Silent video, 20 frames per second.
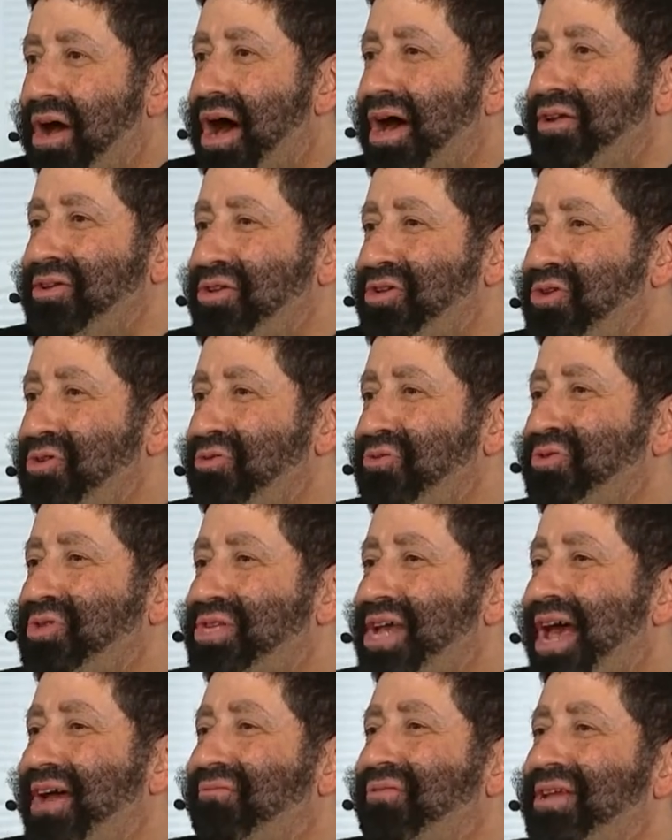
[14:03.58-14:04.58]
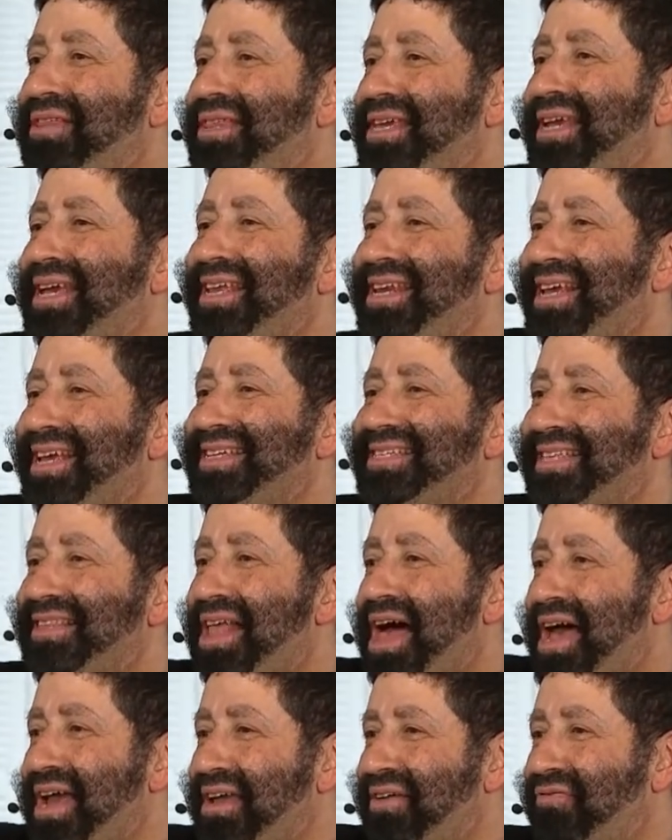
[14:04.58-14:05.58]
God used everything in his
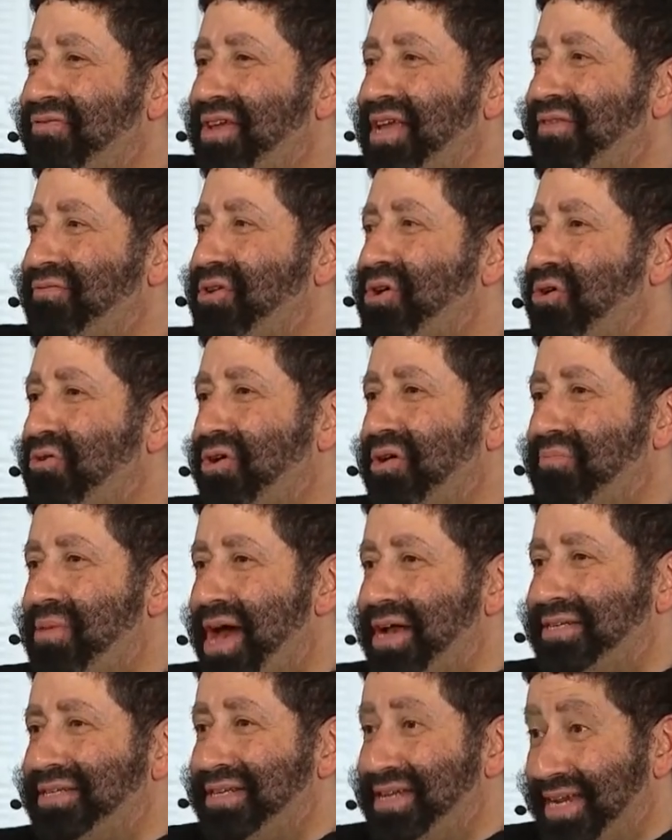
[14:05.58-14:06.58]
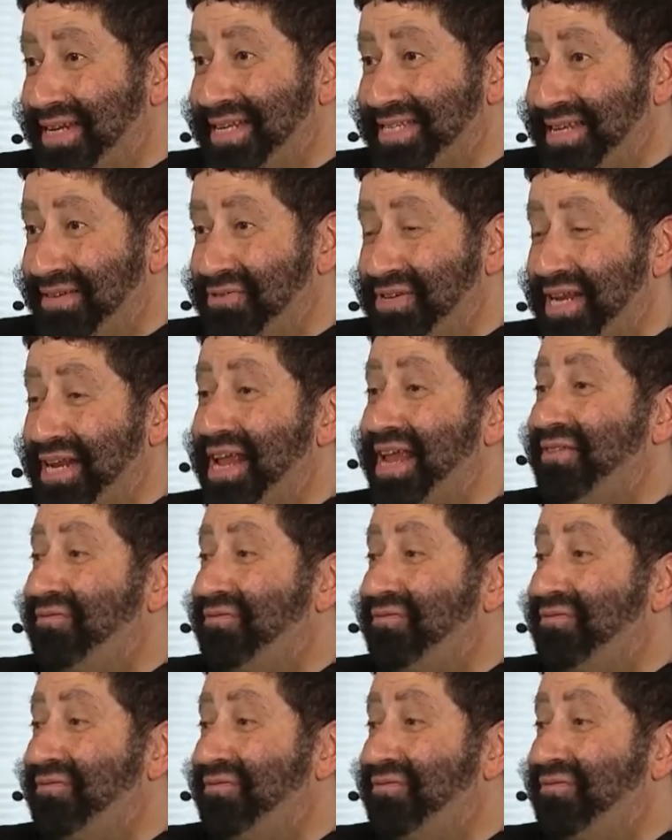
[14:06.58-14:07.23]
life, even going back to 1917.